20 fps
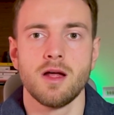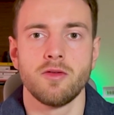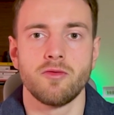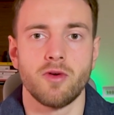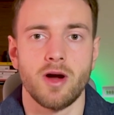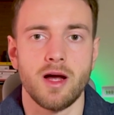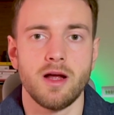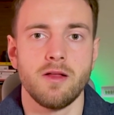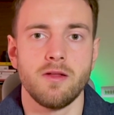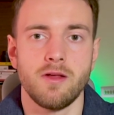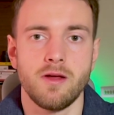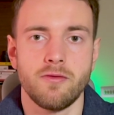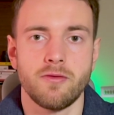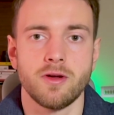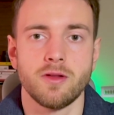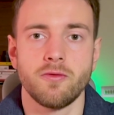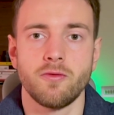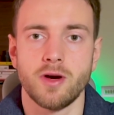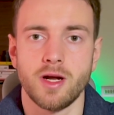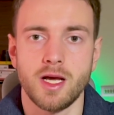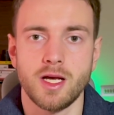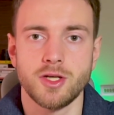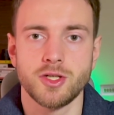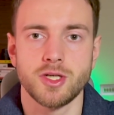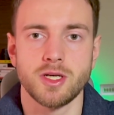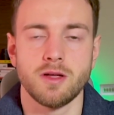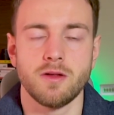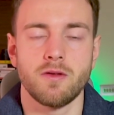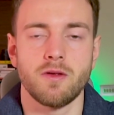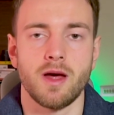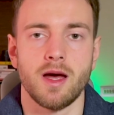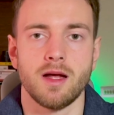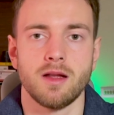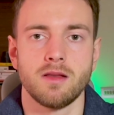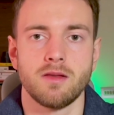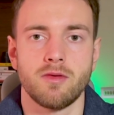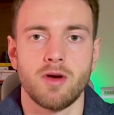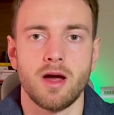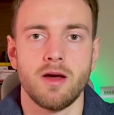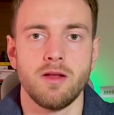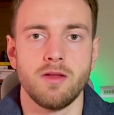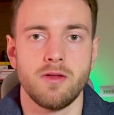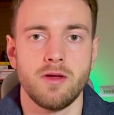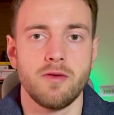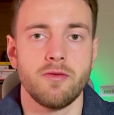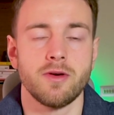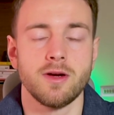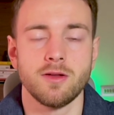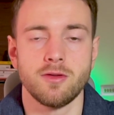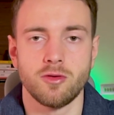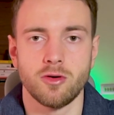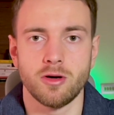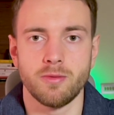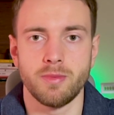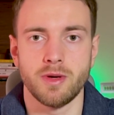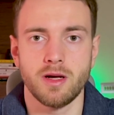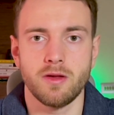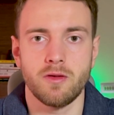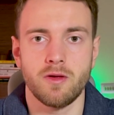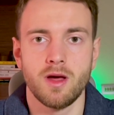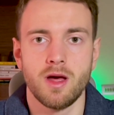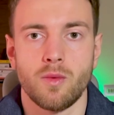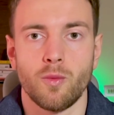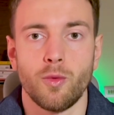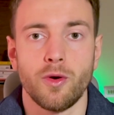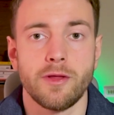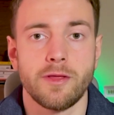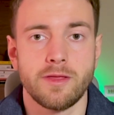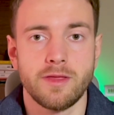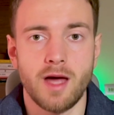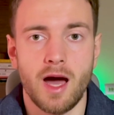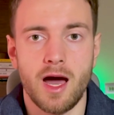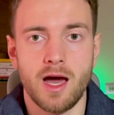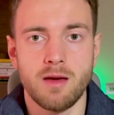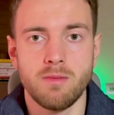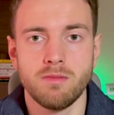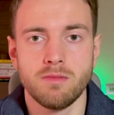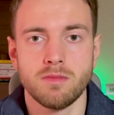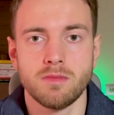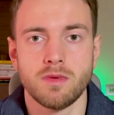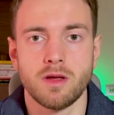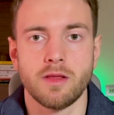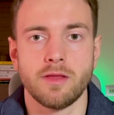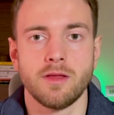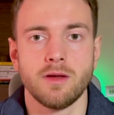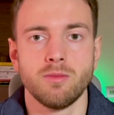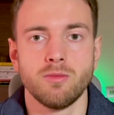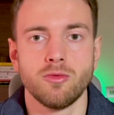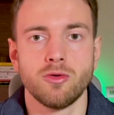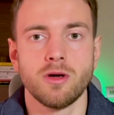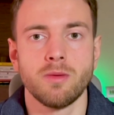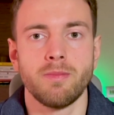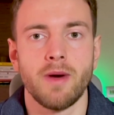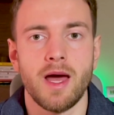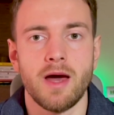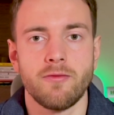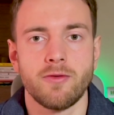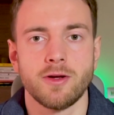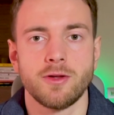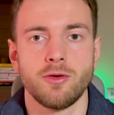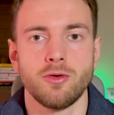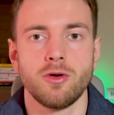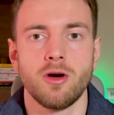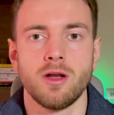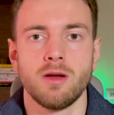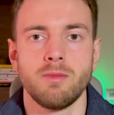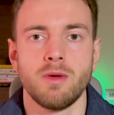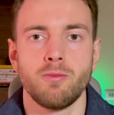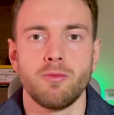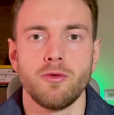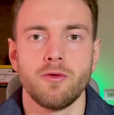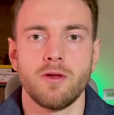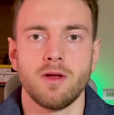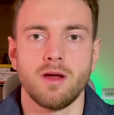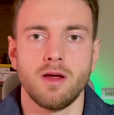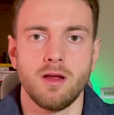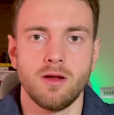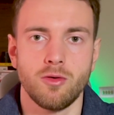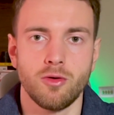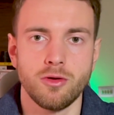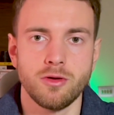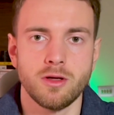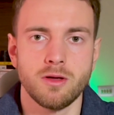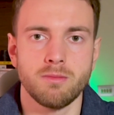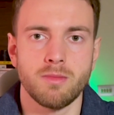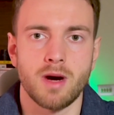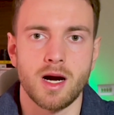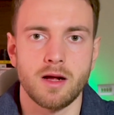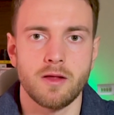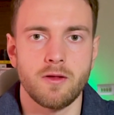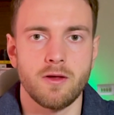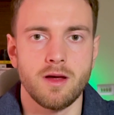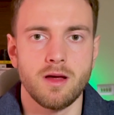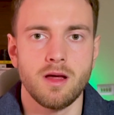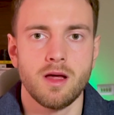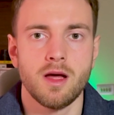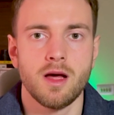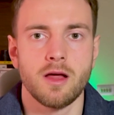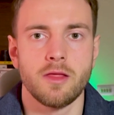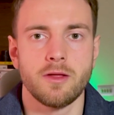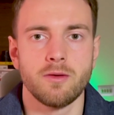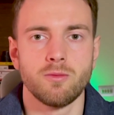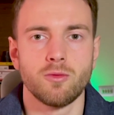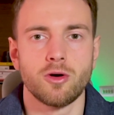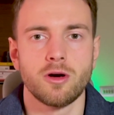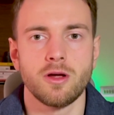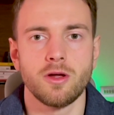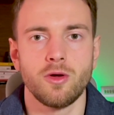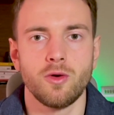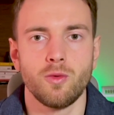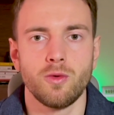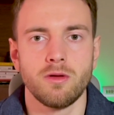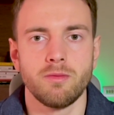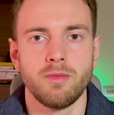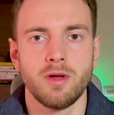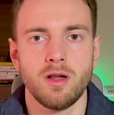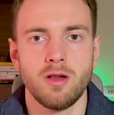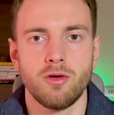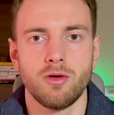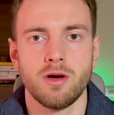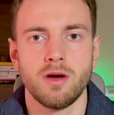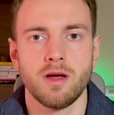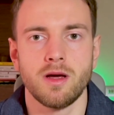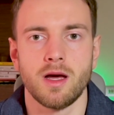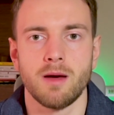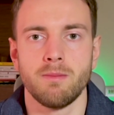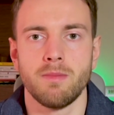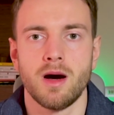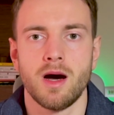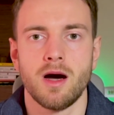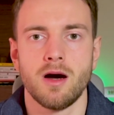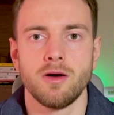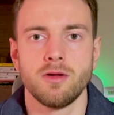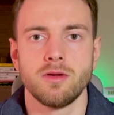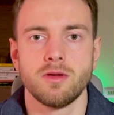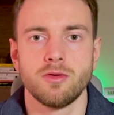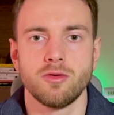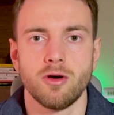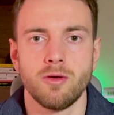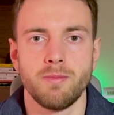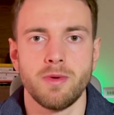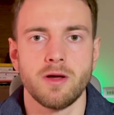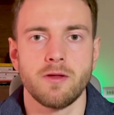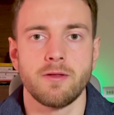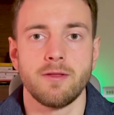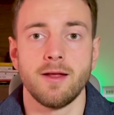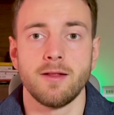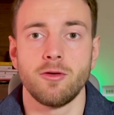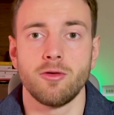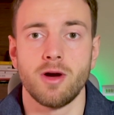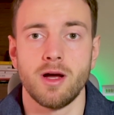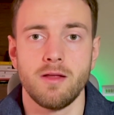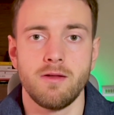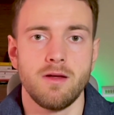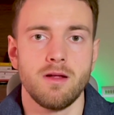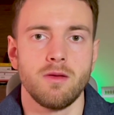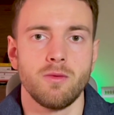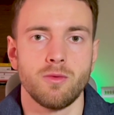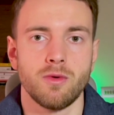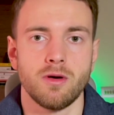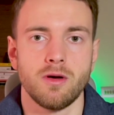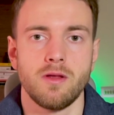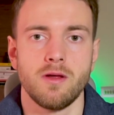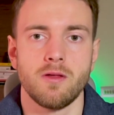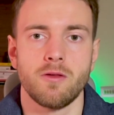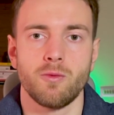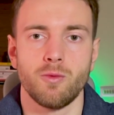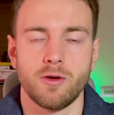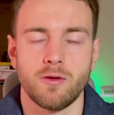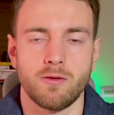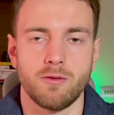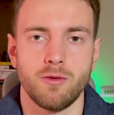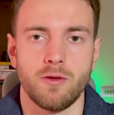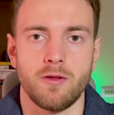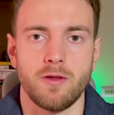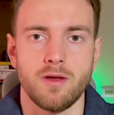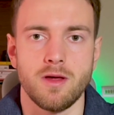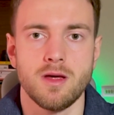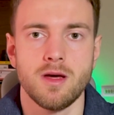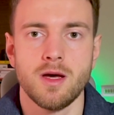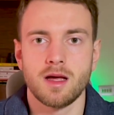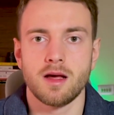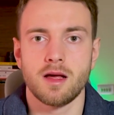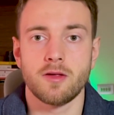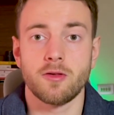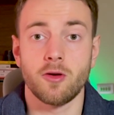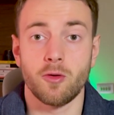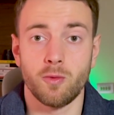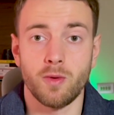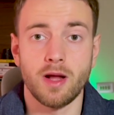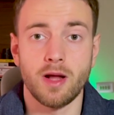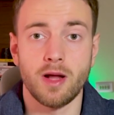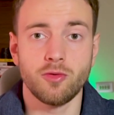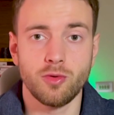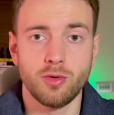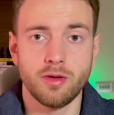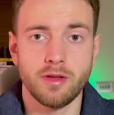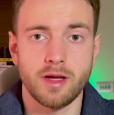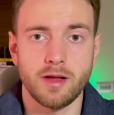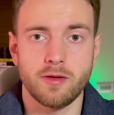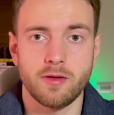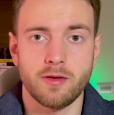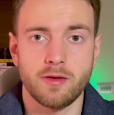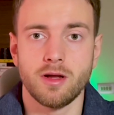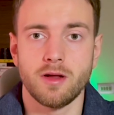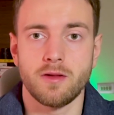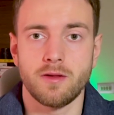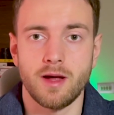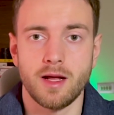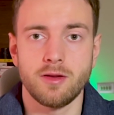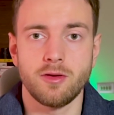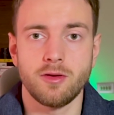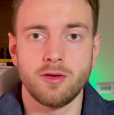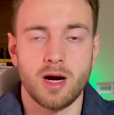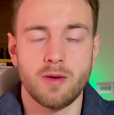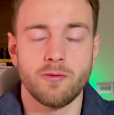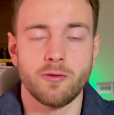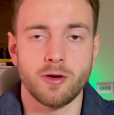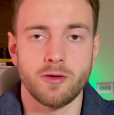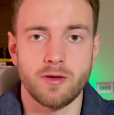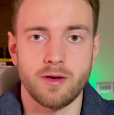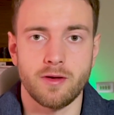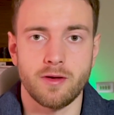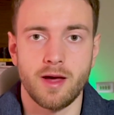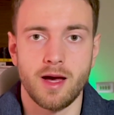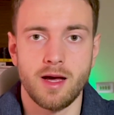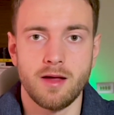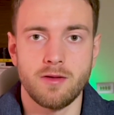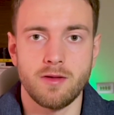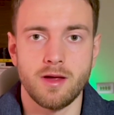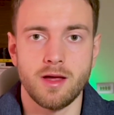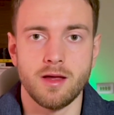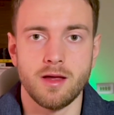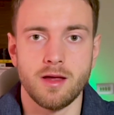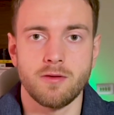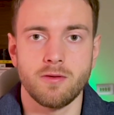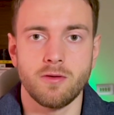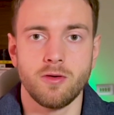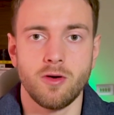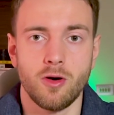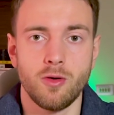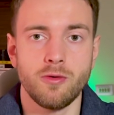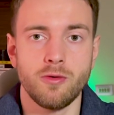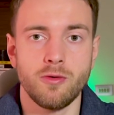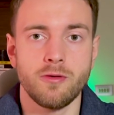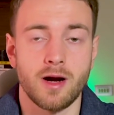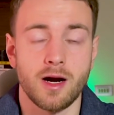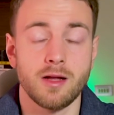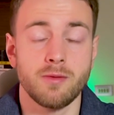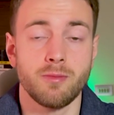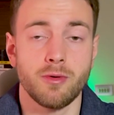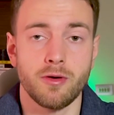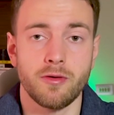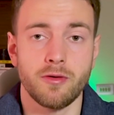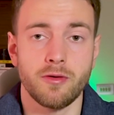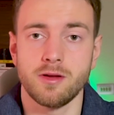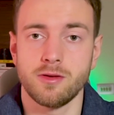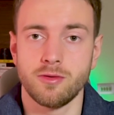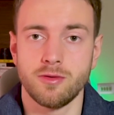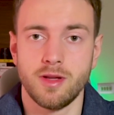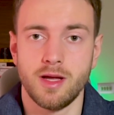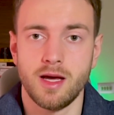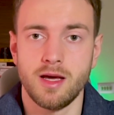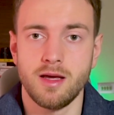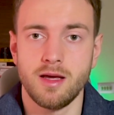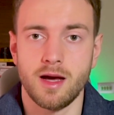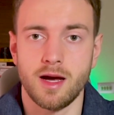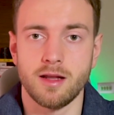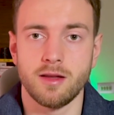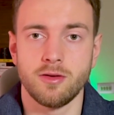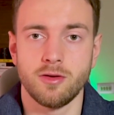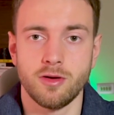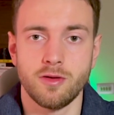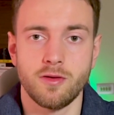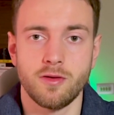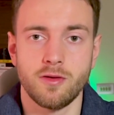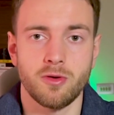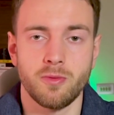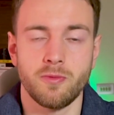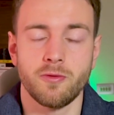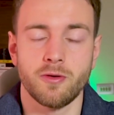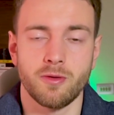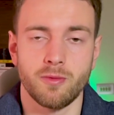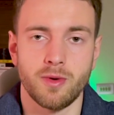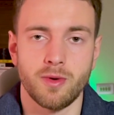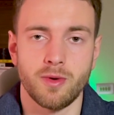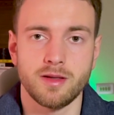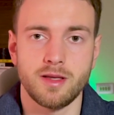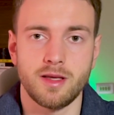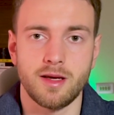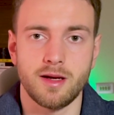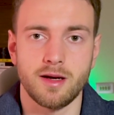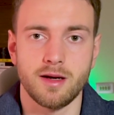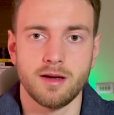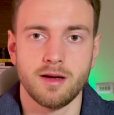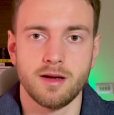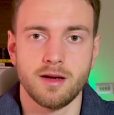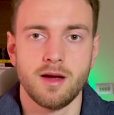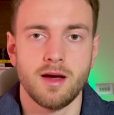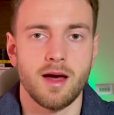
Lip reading: trying different variations and trying different topics. With time, the more effort you're going to be putting in content marketing, the more you will be learning about topics that your ideal audience wants to see. So one rule that's going to set you up for success is go start posting today and don't stop for 1 year.